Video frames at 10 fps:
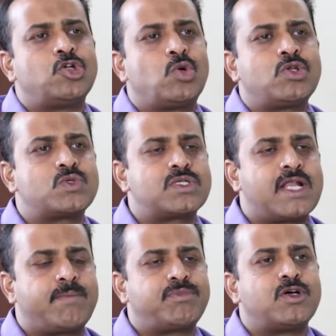don't use
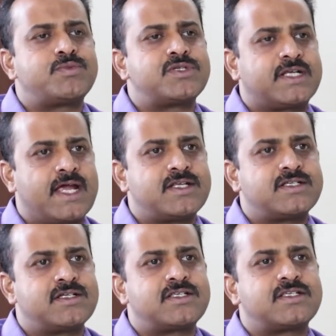laptops or
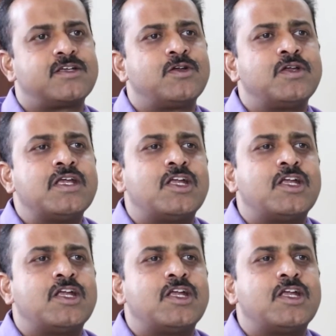gadgets.